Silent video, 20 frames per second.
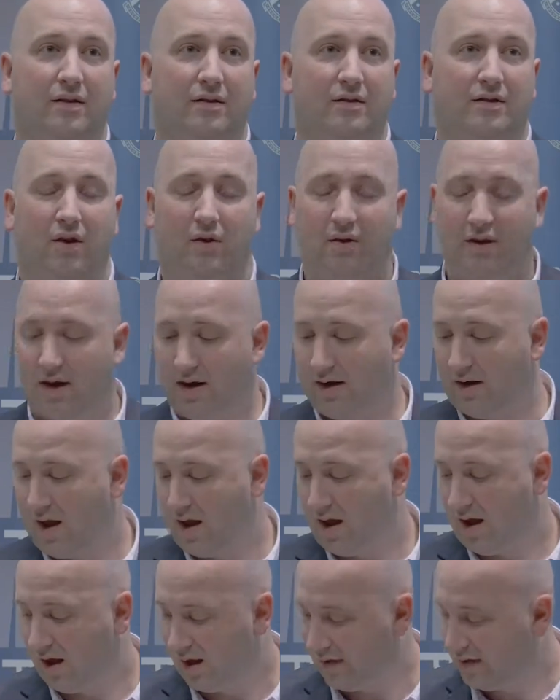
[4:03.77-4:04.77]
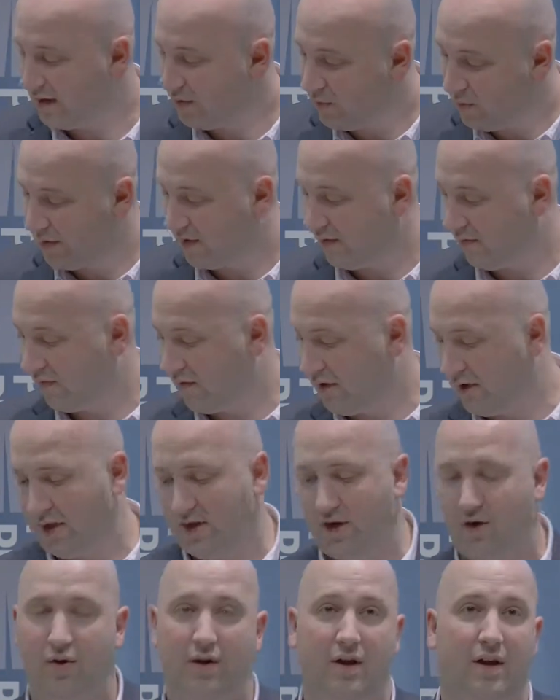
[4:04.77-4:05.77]
So again, I think we're in a really
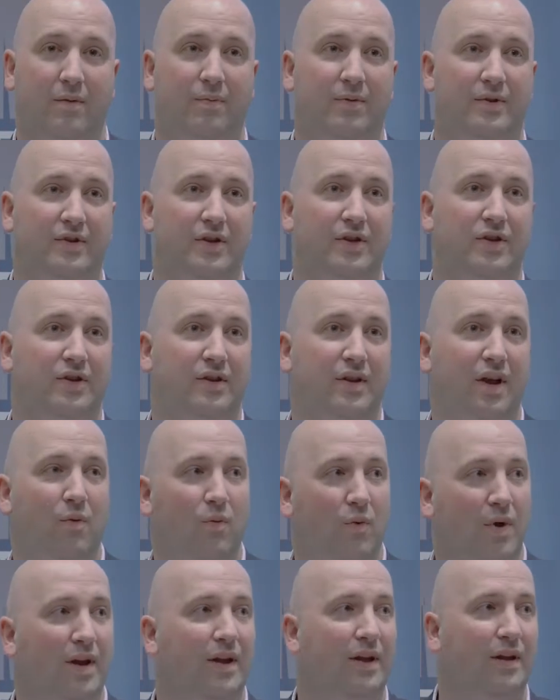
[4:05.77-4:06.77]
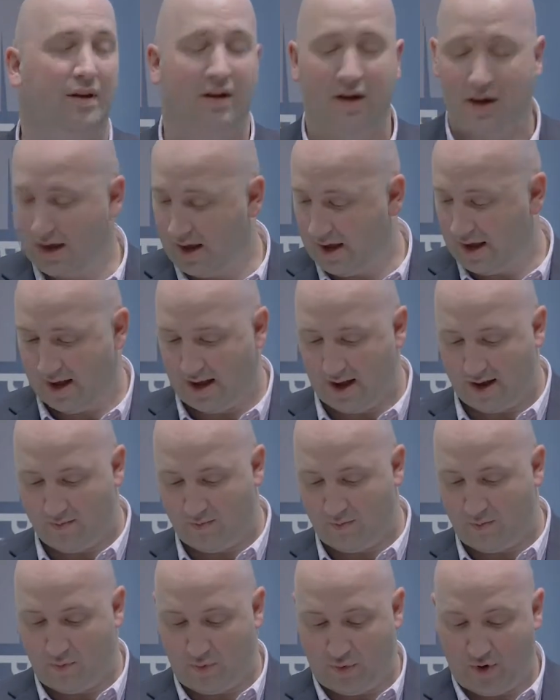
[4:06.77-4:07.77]
unique position that we can
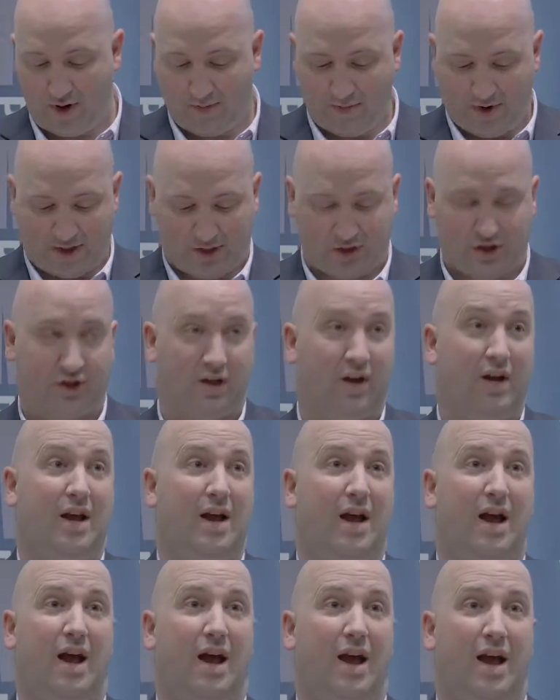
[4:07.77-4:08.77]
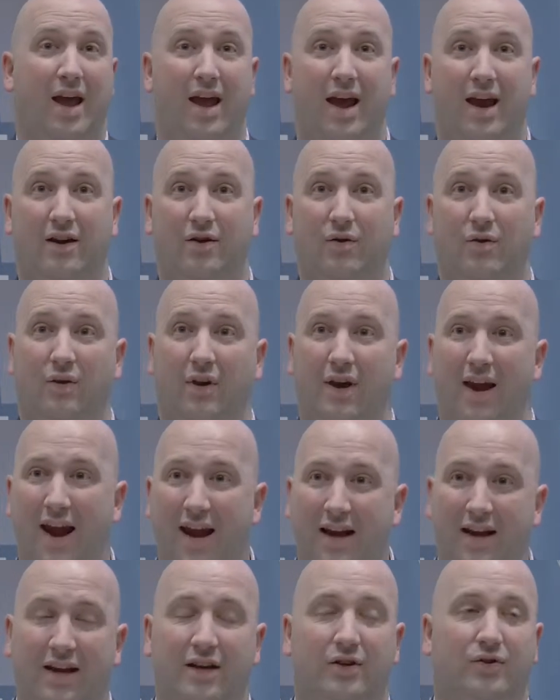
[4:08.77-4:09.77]
pretty much handle
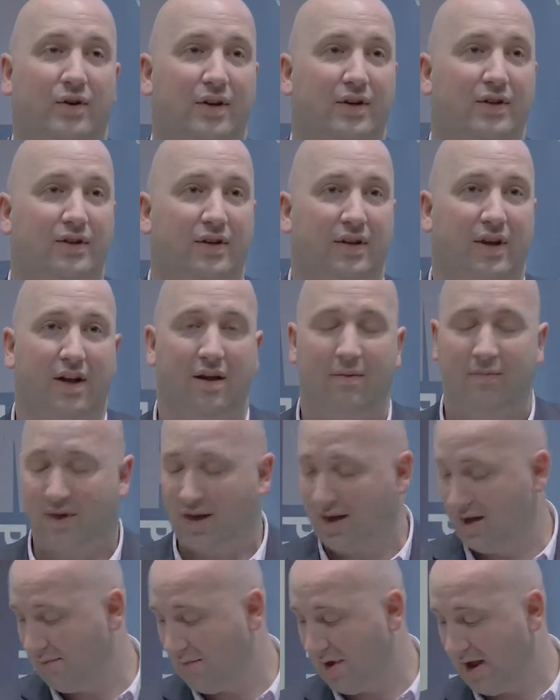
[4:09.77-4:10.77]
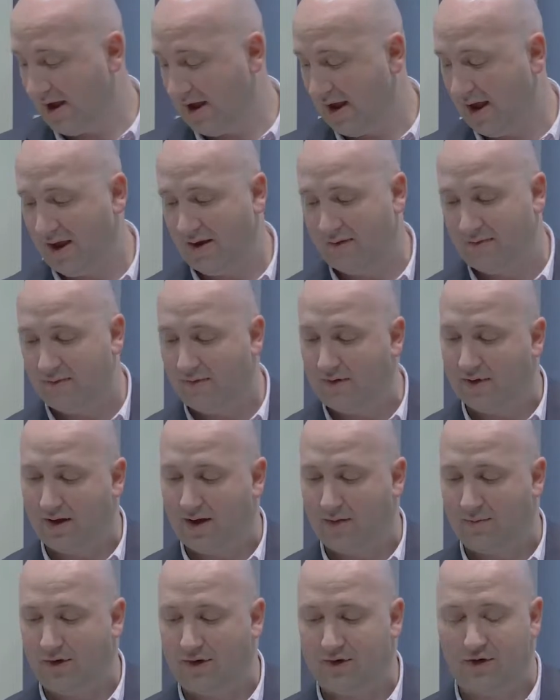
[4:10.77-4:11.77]
any interest that you may have
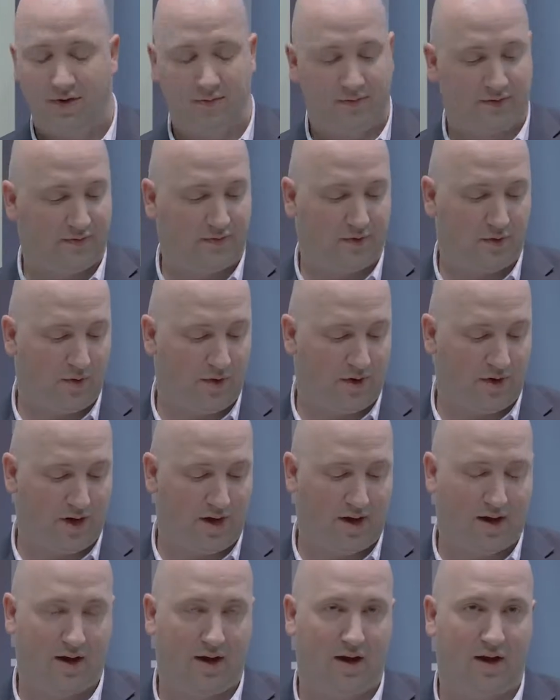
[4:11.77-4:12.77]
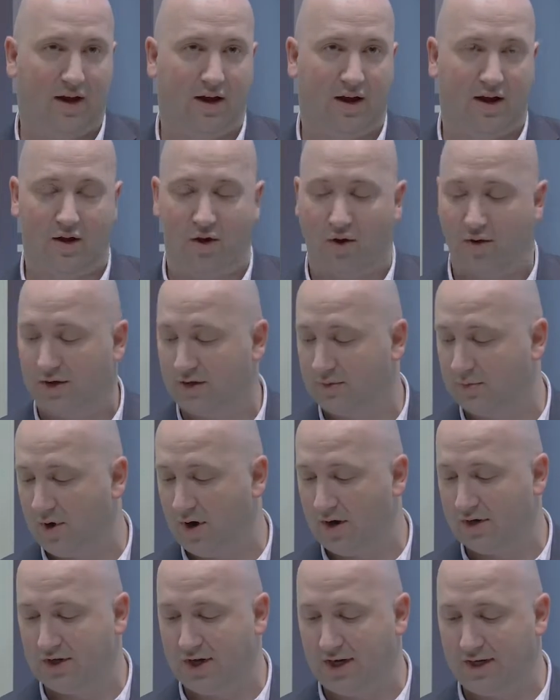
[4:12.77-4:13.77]
in terms of doing an honours
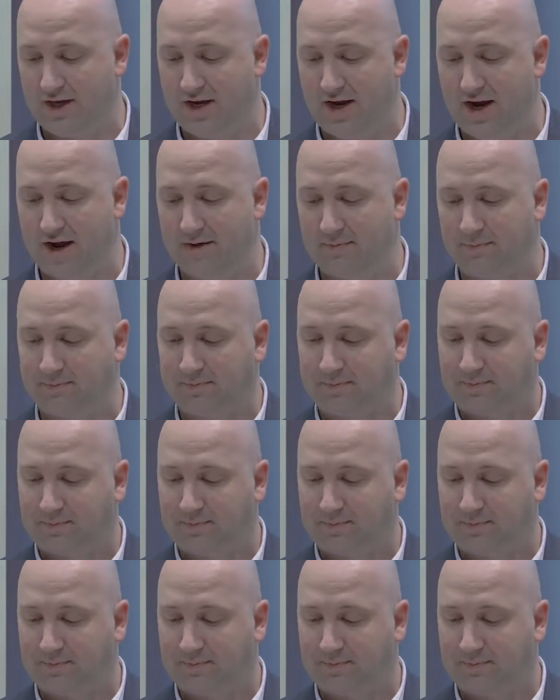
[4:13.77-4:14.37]
project here.